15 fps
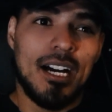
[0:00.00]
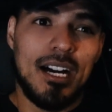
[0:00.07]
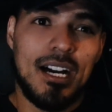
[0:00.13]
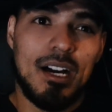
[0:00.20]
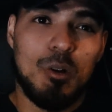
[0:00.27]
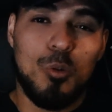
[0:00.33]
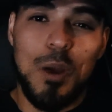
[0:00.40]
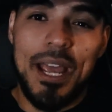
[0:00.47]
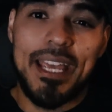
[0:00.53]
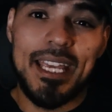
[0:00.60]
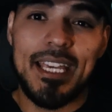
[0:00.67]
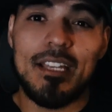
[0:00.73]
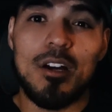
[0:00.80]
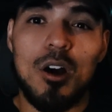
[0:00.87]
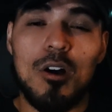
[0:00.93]
uh,
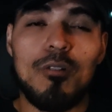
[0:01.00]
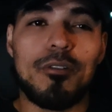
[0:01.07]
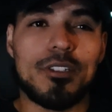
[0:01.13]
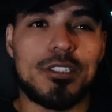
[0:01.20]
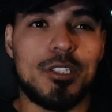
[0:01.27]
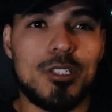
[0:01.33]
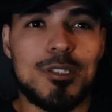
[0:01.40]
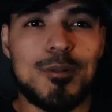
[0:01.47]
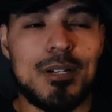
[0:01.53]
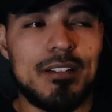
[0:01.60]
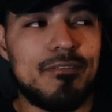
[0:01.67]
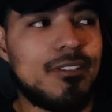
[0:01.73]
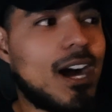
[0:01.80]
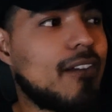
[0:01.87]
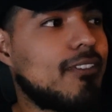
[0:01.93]
weigh in over
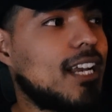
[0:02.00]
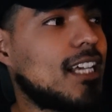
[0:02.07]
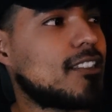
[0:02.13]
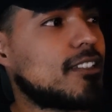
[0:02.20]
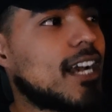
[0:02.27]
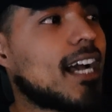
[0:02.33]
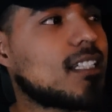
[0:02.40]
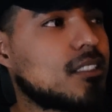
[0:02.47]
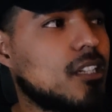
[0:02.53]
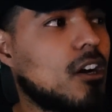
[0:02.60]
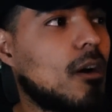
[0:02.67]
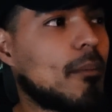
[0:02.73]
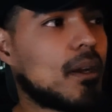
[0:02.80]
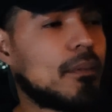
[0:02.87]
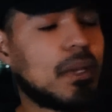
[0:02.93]
225. And as you guys know,
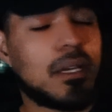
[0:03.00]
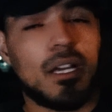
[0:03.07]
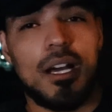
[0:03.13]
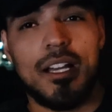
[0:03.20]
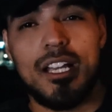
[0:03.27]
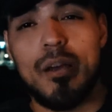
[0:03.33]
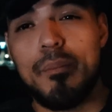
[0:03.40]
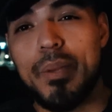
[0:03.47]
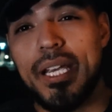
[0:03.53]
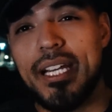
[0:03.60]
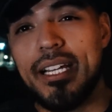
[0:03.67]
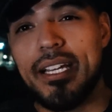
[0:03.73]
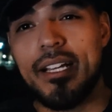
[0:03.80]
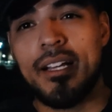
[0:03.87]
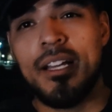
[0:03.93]
I'm going to be uh,
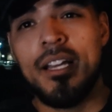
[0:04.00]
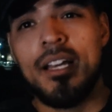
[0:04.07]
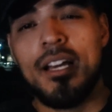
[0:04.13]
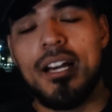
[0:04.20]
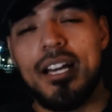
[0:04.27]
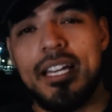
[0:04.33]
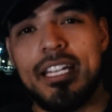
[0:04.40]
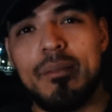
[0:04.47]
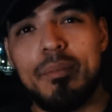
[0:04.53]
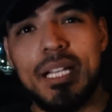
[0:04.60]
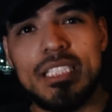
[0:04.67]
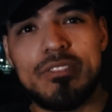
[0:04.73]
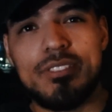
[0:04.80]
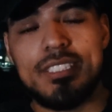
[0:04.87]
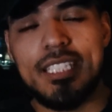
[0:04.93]
competing in a
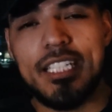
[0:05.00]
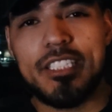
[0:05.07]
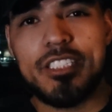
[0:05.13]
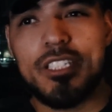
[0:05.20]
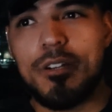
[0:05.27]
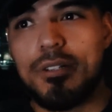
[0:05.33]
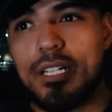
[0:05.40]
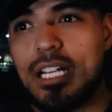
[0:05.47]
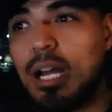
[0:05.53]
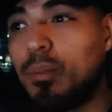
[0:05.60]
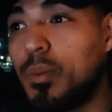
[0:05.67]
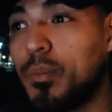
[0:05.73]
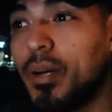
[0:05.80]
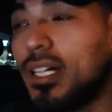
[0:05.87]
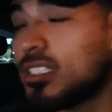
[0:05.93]
men's physique show in a
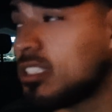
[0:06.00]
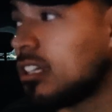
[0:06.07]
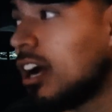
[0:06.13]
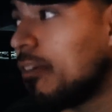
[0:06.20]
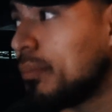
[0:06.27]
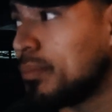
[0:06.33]
couple months. So I've